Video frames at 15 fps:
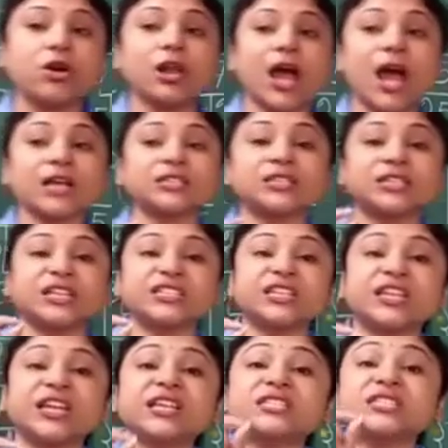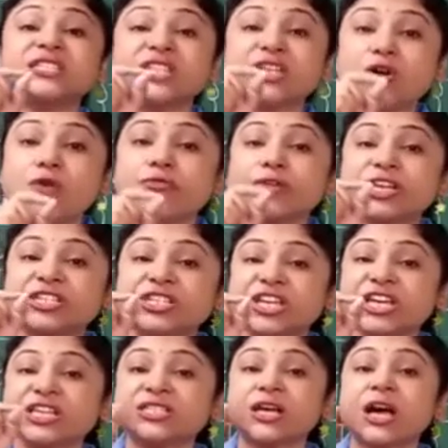last digit is 0, which
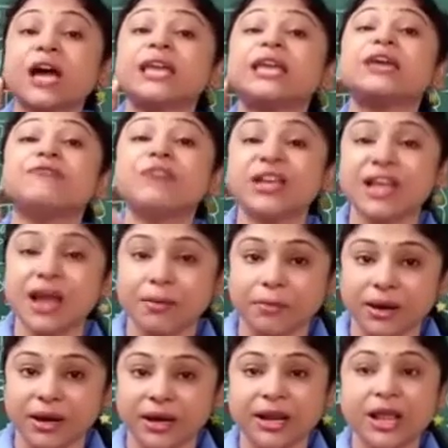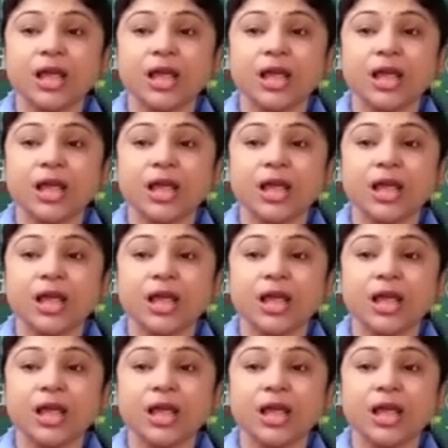is a even number.